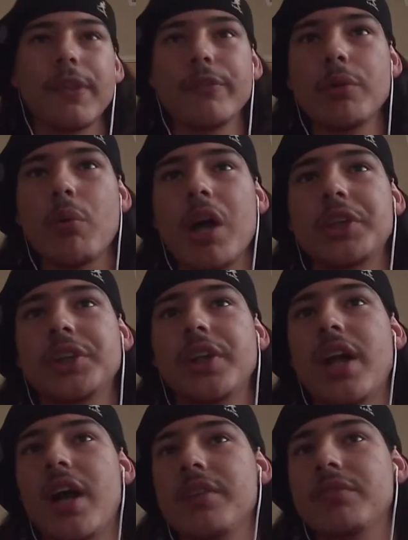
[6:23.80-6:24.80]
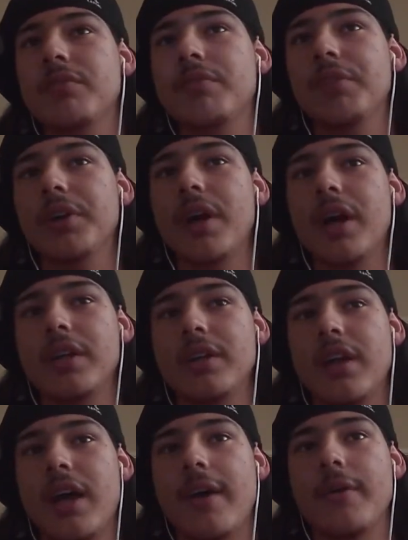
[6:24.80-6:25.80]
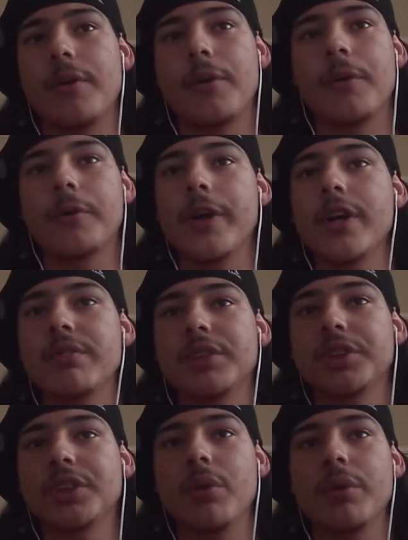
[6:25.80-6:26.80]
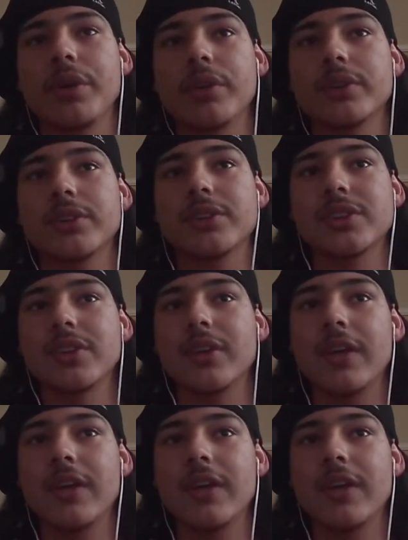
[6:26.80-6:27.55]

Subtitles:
rewatching it, I forgot how great of a show it is.